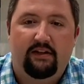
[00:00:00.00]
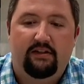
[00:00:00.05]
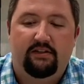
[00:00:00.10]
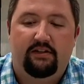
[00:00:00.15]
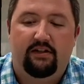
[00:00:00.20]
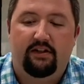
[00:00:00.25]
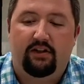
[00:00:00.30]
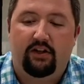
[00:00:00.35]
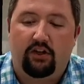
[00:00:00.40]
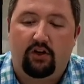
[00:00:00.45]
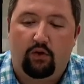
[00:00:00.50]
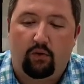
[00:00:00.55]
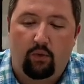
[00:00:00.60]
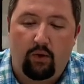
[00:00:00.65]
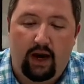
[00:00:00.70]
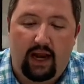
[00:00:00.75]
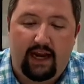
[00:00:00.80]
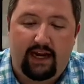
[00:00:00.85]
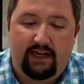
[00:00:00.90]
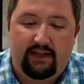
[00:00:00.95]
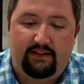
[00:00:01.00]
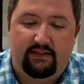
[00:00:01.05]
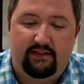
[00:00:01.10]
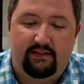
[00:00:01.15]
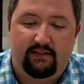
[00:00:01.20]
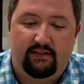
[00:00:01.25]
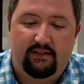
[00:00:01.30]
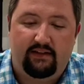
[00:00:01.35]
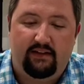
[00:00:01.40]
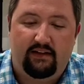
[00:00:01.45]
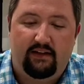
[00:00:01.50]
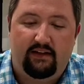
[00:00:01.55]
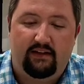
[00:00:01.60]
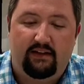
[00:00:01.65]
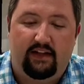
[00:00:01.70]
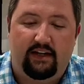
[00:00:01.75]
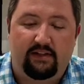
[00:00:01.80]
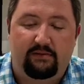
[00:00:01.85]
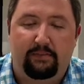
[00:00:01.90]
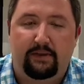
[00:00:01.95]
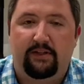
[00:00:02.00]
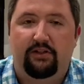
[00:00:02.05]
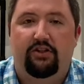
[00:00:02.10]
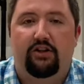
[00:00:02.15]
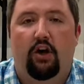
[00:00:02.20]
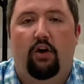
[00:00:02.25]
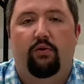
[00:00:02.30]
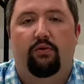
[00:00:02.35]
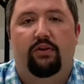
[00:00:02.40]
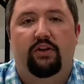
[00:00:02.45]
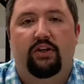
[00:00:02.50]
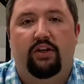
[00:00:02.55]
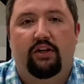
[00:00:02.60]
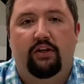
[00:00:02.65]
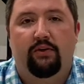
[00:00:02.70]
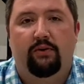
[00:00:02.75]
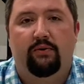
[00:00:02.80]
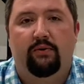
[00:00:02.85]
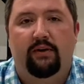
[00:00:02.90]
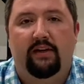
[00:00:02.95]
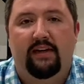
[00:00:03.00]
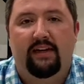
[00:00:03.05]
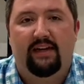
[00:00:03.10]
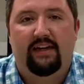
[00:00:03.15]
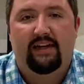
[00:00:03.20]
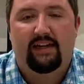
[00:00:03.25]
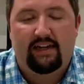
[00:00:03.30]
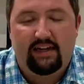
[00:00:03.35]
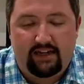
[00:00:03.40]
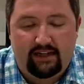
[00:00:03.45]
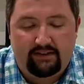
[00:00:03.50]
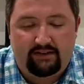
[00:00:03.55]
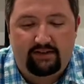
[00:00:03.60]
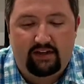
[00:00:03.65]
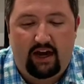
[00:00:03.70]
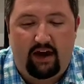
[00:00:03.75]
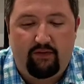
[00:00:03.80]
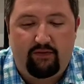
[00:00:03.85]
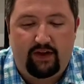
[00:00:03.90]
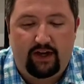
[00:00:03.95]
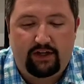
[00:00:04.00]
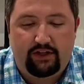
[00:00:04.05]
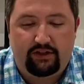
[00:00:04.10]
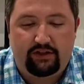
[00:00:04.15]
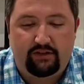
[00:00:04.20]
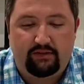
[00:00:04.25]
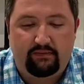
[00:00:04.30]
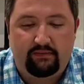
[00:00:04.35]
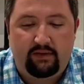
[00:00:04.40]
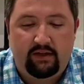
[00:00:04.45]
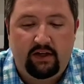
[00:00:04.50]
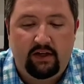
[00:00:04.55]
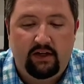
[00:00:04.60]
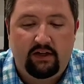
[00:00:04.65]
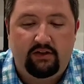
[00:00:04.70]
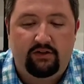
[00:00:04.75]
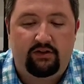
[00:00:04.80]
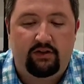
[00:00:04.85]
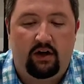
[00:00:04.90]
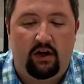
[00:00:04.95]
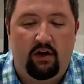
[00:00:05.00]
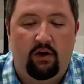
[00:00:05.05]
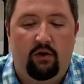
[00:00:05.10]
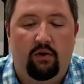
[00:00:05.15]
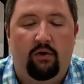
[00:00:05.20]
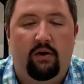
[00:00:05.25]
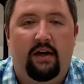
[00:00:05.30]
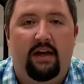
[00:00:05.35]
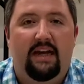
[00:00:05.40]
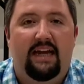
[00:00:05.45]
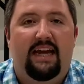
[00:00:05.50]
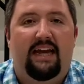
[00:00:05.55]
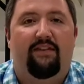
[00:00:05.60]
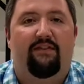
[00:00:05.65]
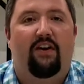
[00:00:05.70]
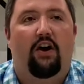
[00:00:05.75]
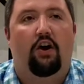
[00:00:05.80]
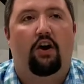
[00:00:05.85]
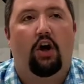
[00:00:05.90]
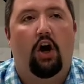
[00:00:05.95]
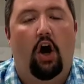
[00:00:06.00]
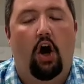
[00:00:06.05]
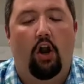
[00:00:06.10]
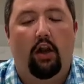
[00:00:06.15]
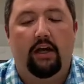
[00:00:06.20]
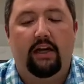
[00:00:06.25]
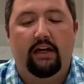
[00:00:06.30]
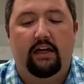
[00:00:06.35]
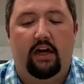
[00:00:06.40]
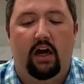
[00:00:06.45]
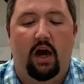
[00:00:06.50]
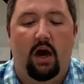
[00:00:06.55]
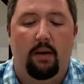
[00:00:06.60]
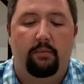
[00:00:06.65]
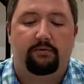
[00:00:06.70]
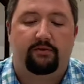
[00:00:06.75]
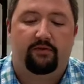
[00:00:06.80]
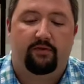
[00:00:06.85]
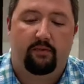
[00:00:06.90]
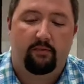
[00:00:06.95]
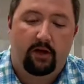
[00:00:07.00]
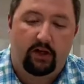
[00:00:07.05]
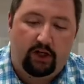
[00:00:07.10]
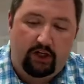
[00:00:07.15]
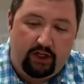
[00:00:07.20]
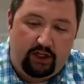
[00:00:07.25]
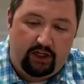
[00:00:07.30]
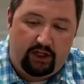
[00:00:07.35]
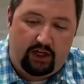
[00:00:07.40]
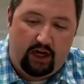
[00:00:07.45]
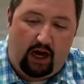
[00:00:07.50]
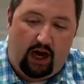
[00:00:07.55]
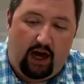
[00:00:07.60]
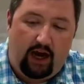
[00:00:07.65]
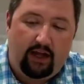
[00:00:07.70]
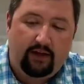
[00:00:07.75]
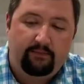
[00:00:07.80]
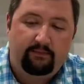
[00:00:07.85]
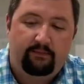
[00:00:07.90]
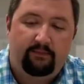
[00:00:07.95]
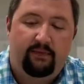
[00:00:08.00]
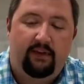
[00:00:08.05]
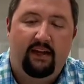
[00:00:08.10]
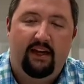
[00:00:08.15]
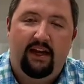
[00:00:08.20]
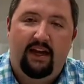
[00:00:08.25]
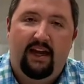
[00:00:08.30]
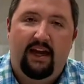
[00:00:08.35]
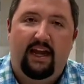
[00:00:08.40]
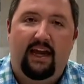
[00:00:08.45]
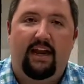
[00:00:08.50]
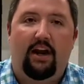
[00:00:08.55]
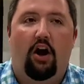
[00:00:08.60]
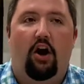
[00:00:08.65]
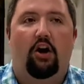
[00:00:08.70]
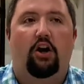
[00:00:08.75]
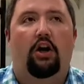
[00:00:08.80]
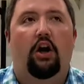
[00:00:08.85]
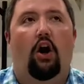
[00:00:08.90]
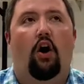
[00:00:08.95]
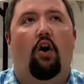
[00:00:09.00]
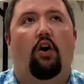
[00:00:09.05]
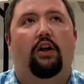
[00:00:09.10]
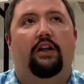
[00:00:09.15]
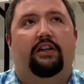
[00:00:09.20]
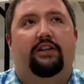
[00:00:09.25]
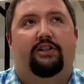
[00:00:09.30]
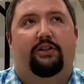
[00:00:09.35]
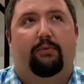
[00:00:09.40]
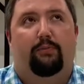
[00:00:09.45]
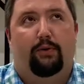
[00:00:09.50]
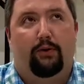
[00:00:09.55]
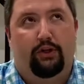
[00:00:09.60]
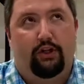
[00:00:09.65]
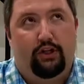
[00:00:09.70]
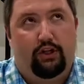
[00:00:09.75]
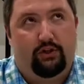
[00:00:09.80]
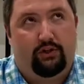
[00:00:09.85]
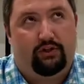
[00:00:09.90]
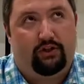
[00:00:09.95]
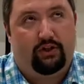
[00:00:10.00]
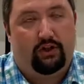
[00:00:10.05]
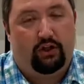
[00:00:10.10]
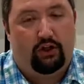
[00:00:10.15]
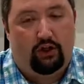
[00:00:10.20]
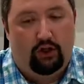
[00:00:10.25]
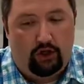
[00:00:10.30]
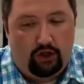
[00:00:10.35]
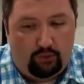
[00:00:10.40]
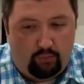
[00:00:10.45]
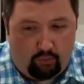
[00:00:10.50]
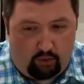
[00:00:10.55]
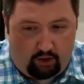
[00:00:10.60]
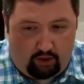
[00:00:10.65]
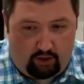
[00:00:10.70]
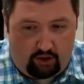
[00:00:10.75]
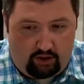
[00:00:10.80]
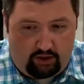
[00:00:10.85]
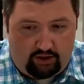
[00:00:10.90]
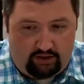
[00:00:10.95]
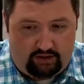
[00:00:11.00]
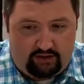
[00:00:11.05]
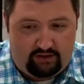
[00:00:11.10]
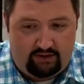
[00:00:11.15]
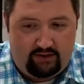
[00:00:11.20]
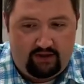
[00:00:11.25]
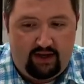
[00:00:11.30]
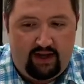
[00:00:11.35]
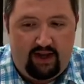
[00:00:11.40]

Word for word: to the grace that has been shown to you in salvation. So if our calling comes from a good God and our goal is to produce good works,